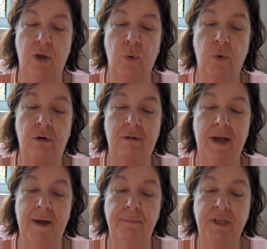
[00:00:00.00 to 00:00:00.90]
or
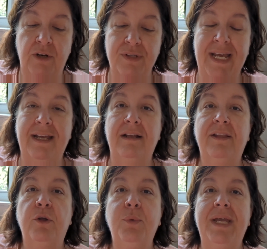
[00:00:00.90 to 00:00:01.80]
taking
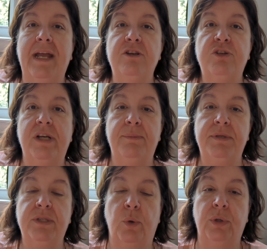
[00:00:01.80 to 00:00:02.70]
little weekend
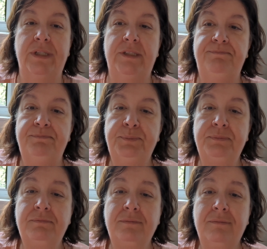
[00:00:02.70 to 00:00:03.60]
trips, or
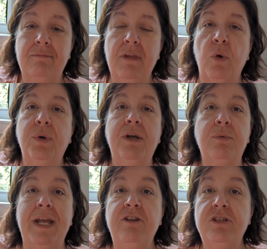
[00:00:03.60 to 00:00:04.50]

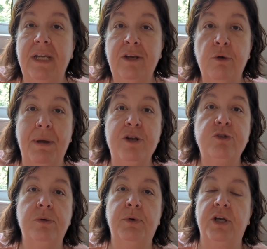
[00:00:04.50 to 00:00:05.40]
rearranging your
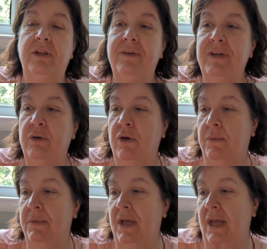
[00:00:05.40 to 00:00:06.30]
bedroom or your living
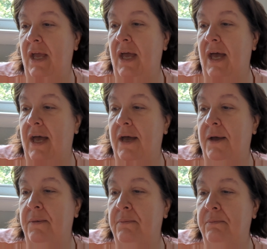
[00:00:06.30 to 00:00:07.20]
room.
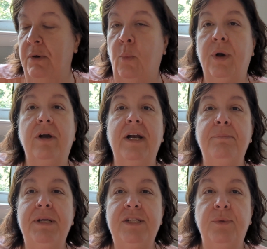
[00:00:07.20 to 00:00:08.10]
But we're going to
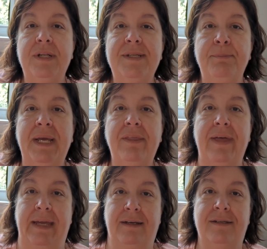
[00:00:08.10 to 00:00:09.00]
be doing some big
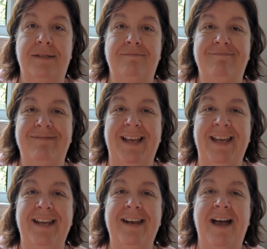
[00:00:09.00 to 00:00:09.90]
things
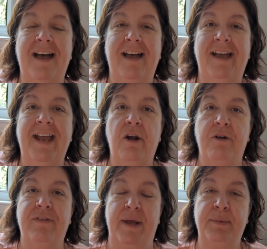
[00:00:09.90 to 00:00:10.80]
in
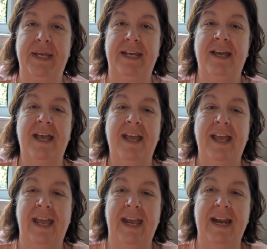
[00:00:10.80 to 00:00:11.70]
our family,
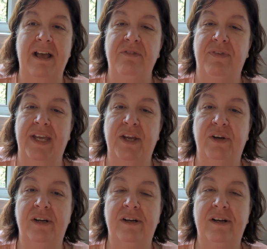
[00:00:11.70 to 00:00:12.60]
and I
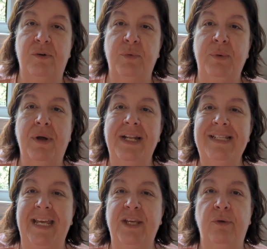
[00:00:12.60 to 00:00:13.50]
figured we want
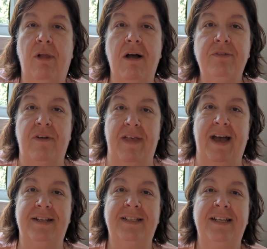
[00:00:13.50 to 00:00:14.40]
to take you along for
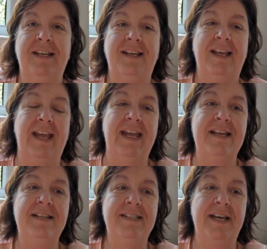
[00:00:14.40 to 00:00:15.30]
that.
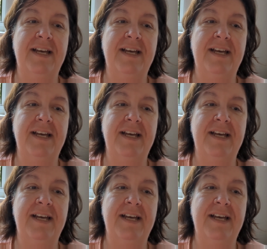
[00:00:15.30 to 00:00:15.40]
And